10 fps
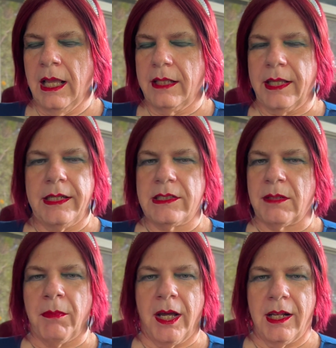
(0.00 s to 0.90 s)
They did some
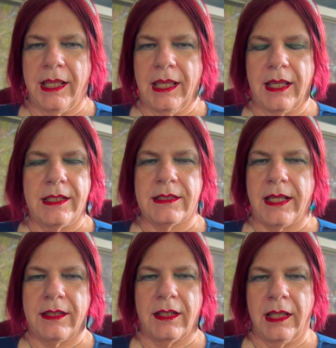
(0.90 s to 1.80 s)
modeling and
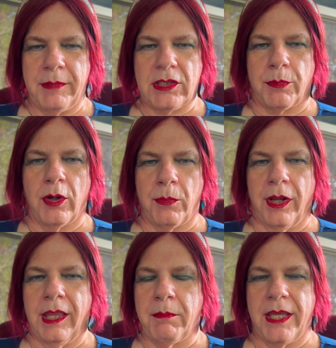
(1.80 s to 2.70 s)
set the limits
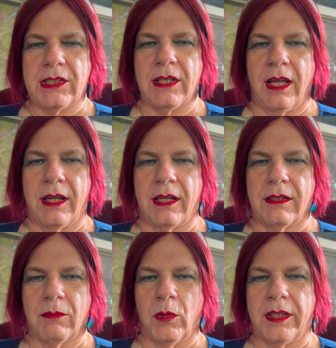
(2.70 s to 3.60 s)
appropriately based on
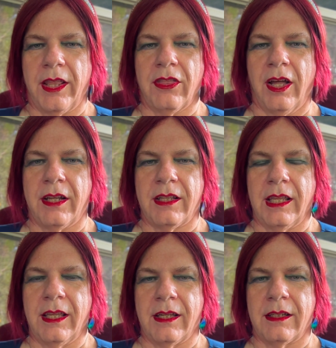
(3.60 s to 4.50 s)
what they thought
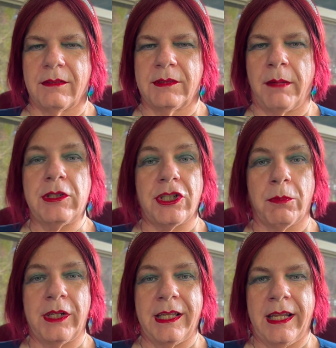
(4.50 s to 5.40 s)
the temperature
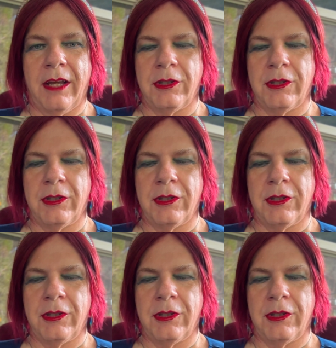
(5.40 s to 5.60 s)
would get down